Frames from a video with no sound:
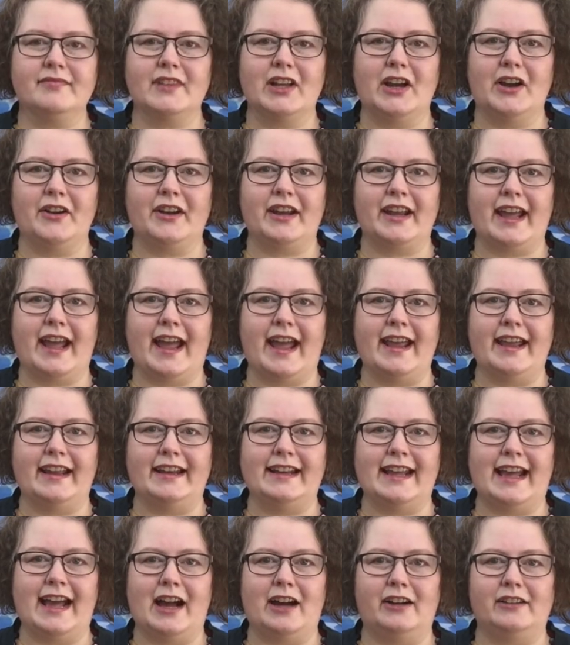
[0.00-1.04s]
Okay,
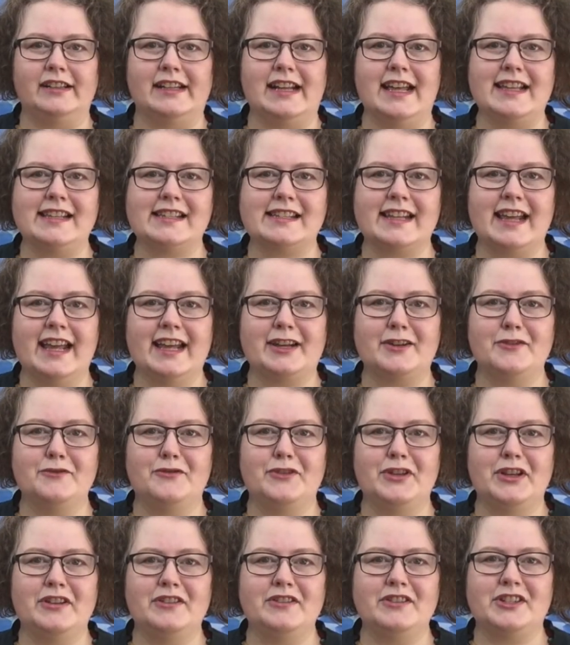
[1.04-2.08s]
now let's get
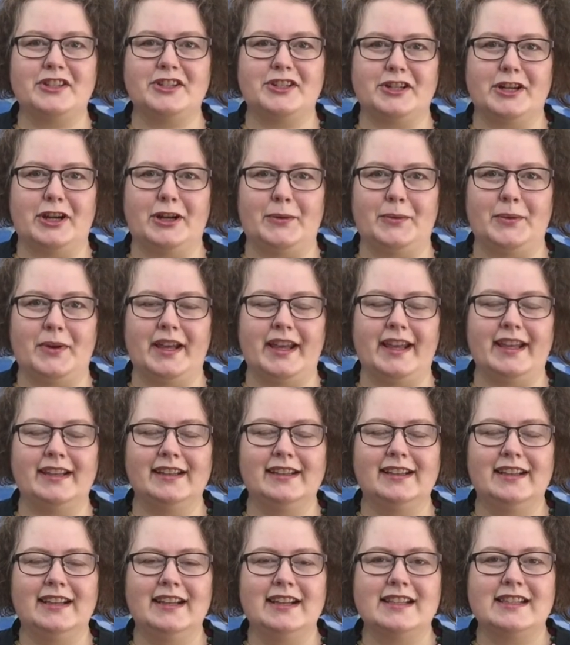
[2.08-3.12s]
confused, shall we?
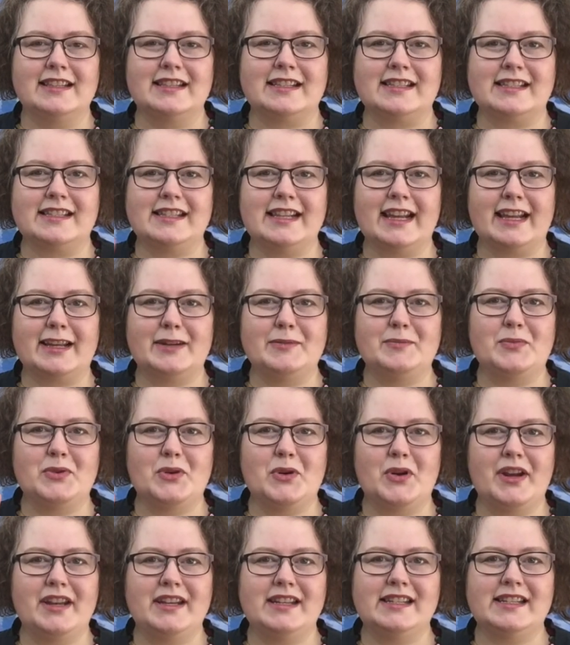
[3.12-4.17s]
The second
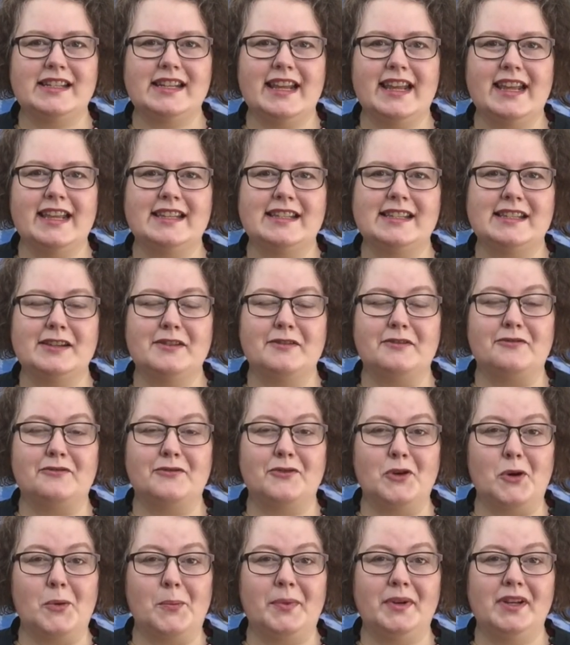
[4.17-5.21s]
point is that
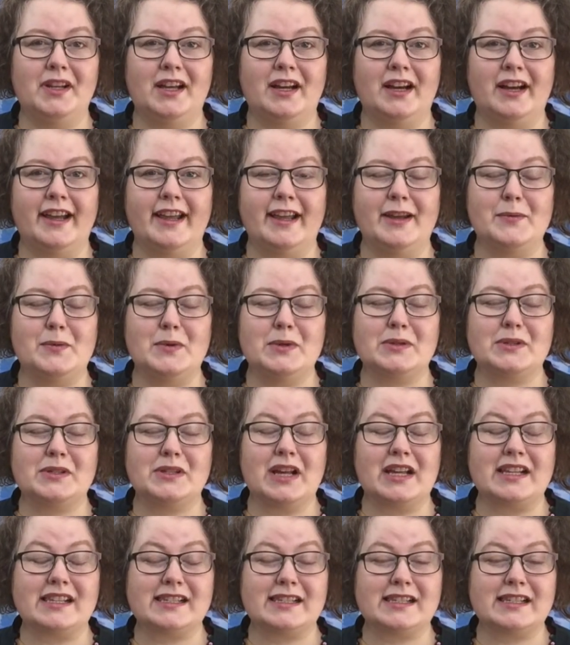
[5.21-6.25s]
four-ply was,
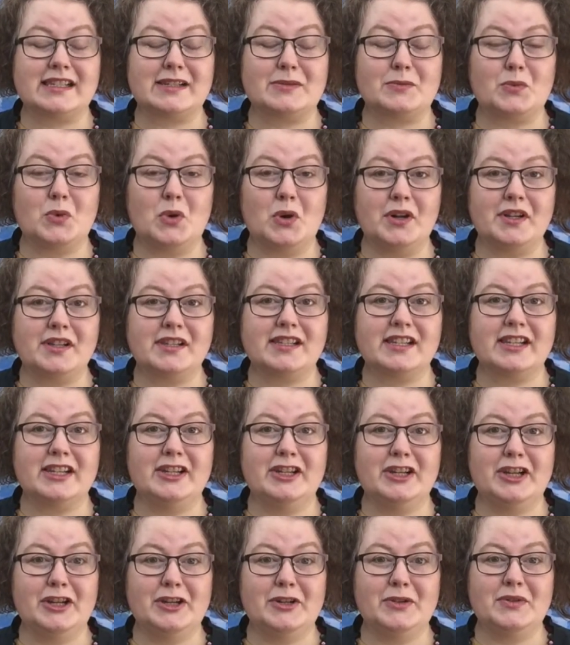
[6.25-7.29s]
was
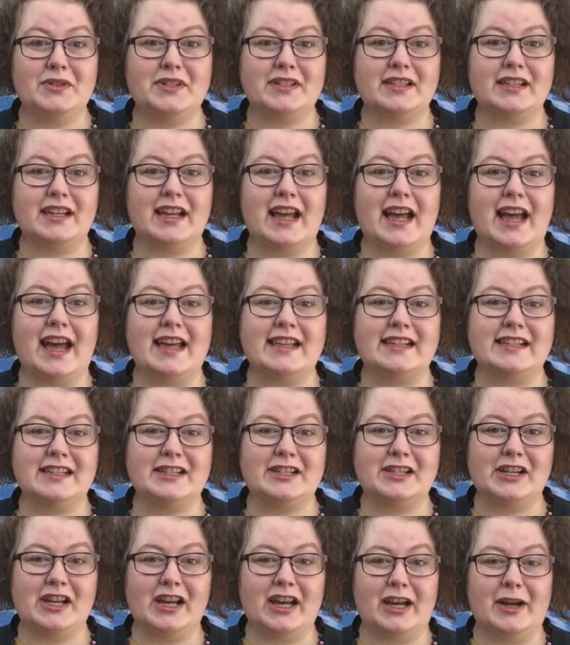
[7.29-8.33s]
used as a
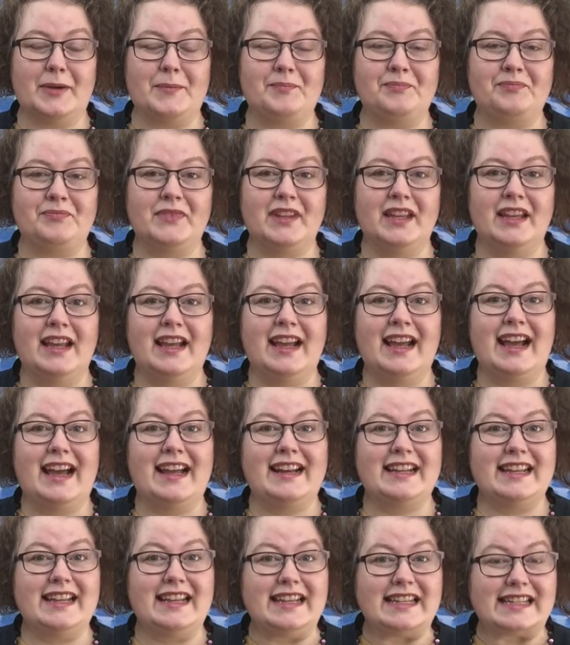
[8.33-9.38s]
term, and
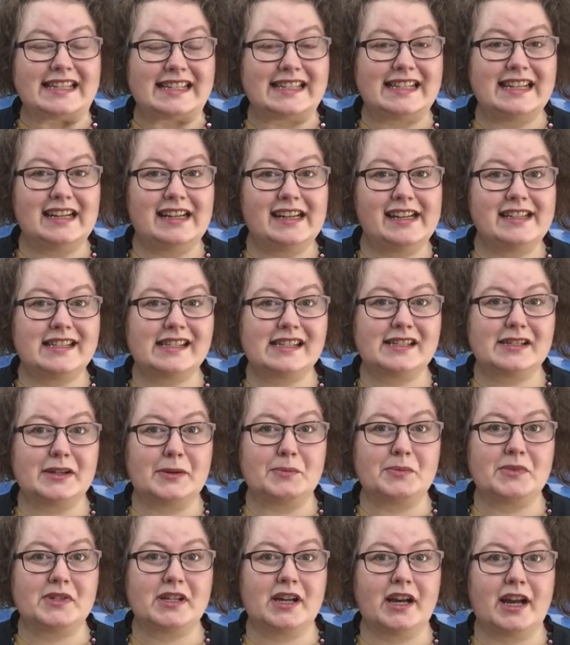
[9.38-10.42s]
it is, still is
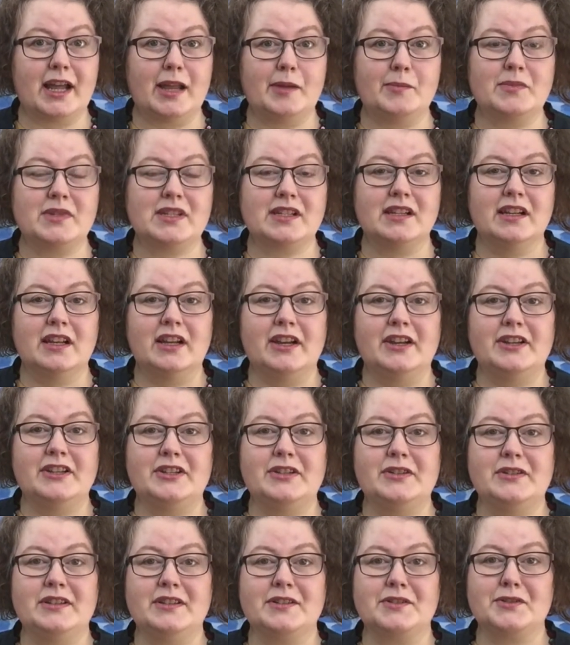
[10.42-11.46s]
sometimes,
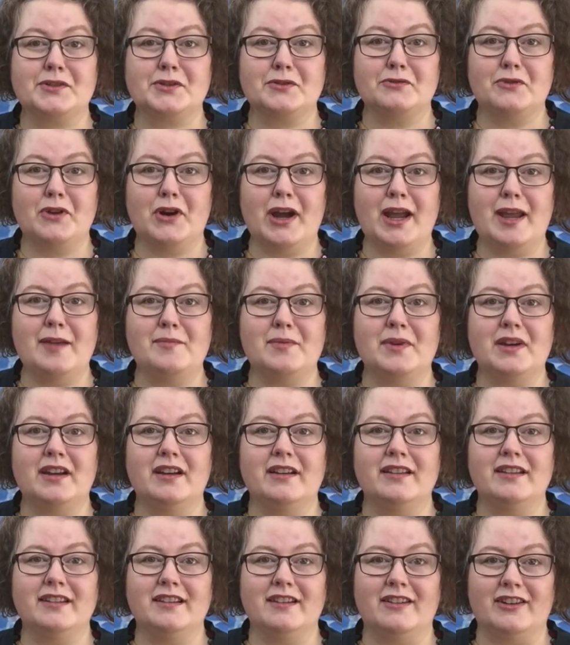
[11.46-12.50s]
to describe a
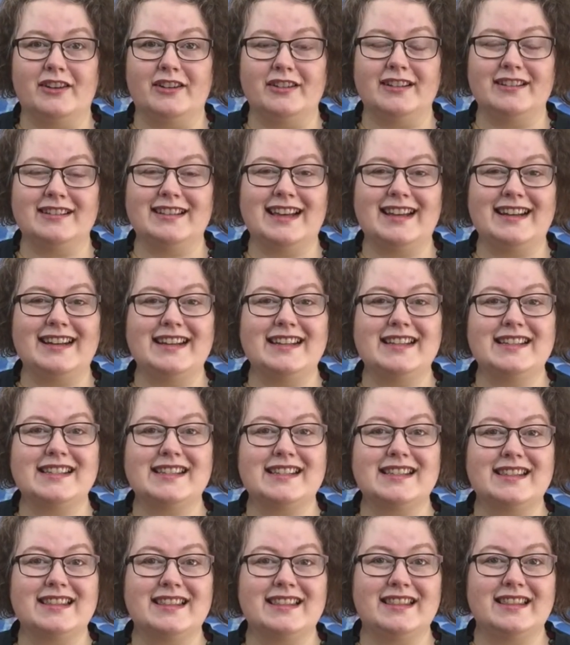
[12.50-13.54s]
yarn that is
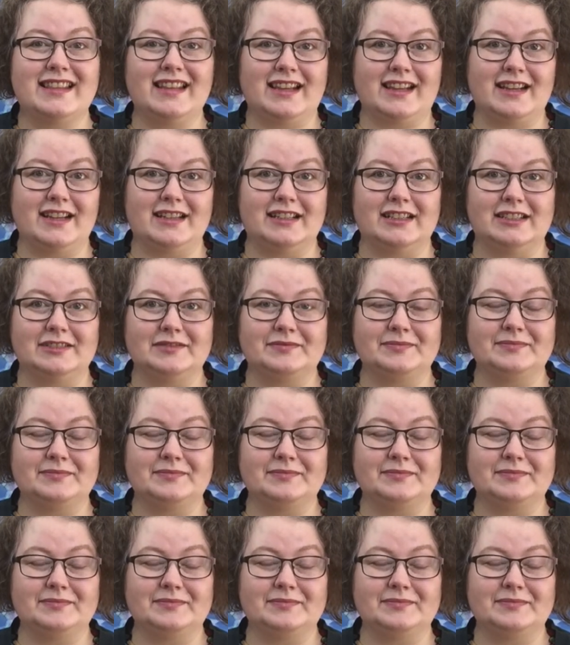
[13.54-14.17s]
thicker,